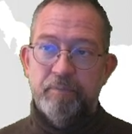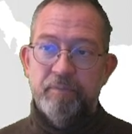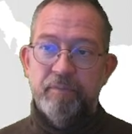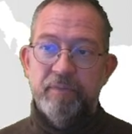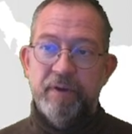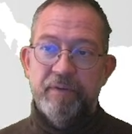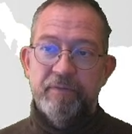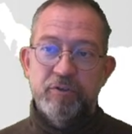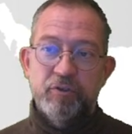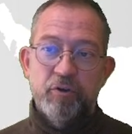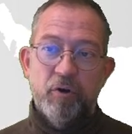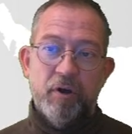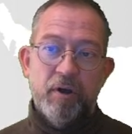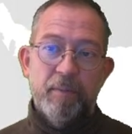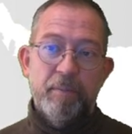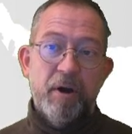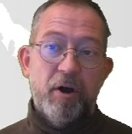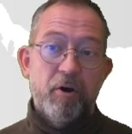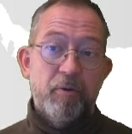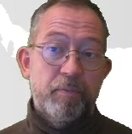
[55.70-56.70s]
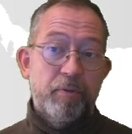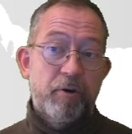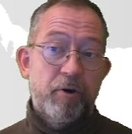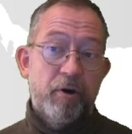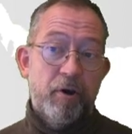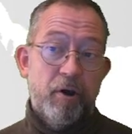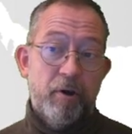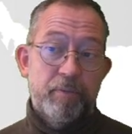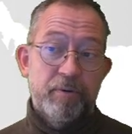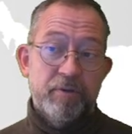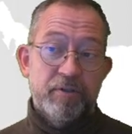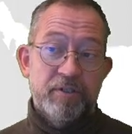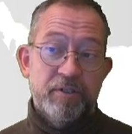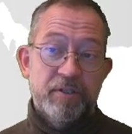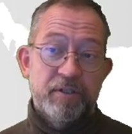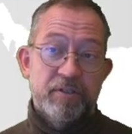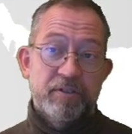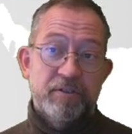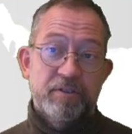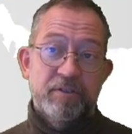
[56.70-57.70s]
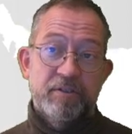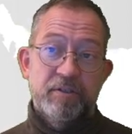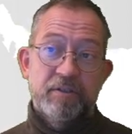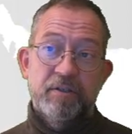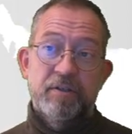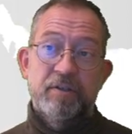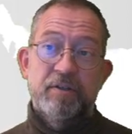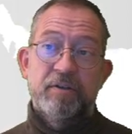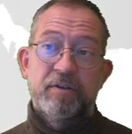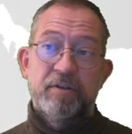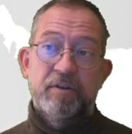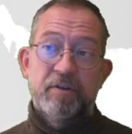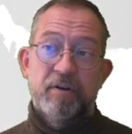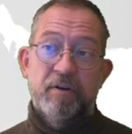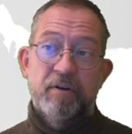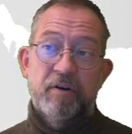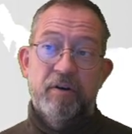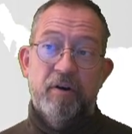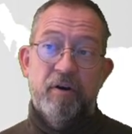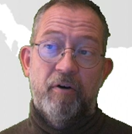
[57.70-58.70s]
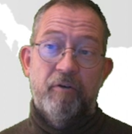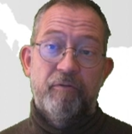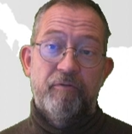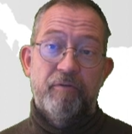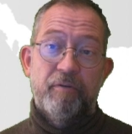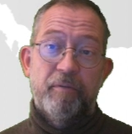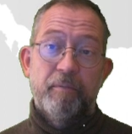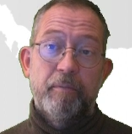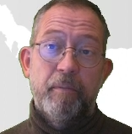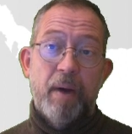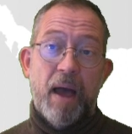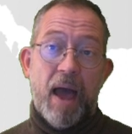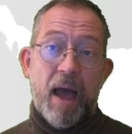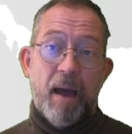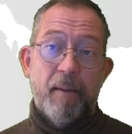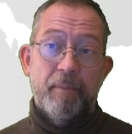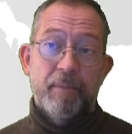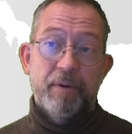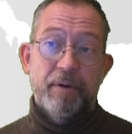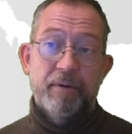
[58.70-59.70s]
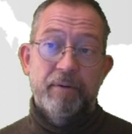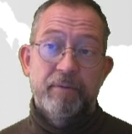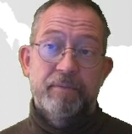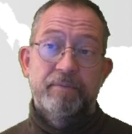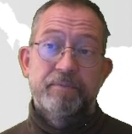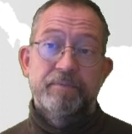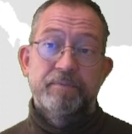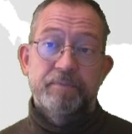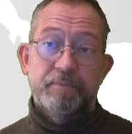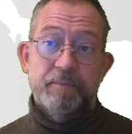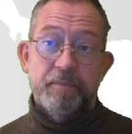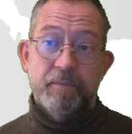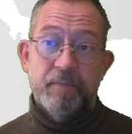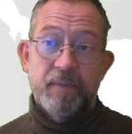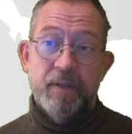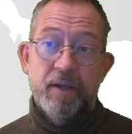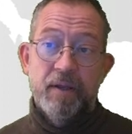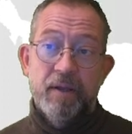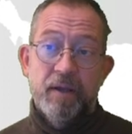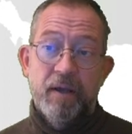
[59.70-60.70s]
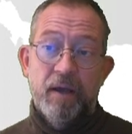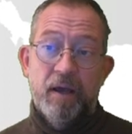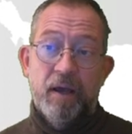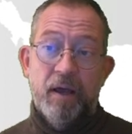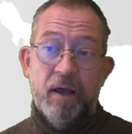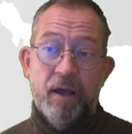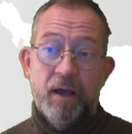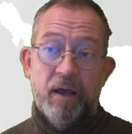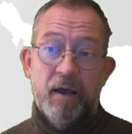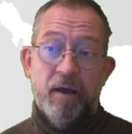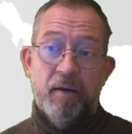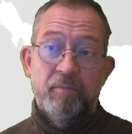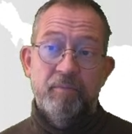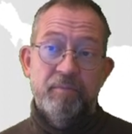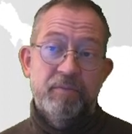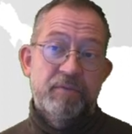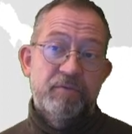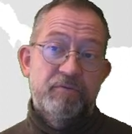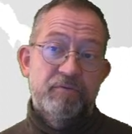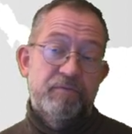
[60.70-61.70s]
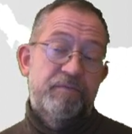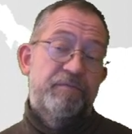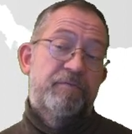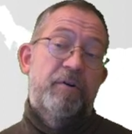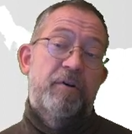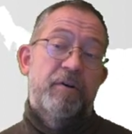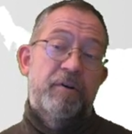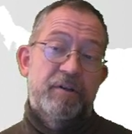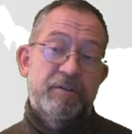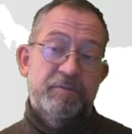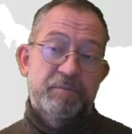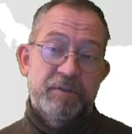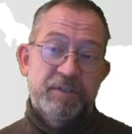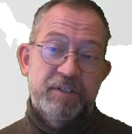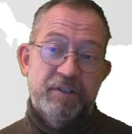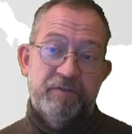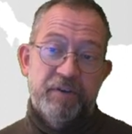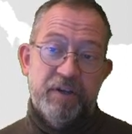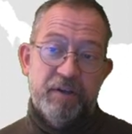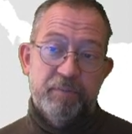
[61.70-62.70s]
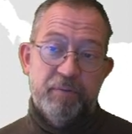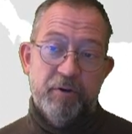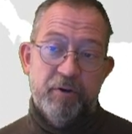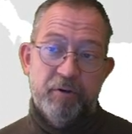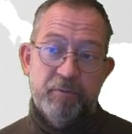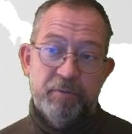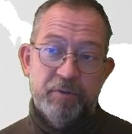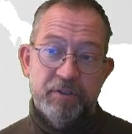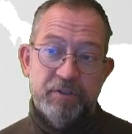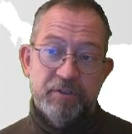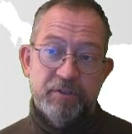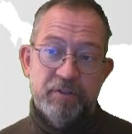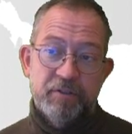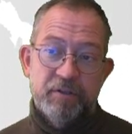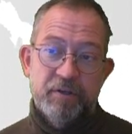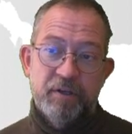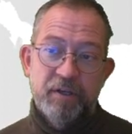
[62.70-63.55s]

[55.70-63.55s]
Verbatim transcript: when we talk about purposes of the map um, for a specific purpose.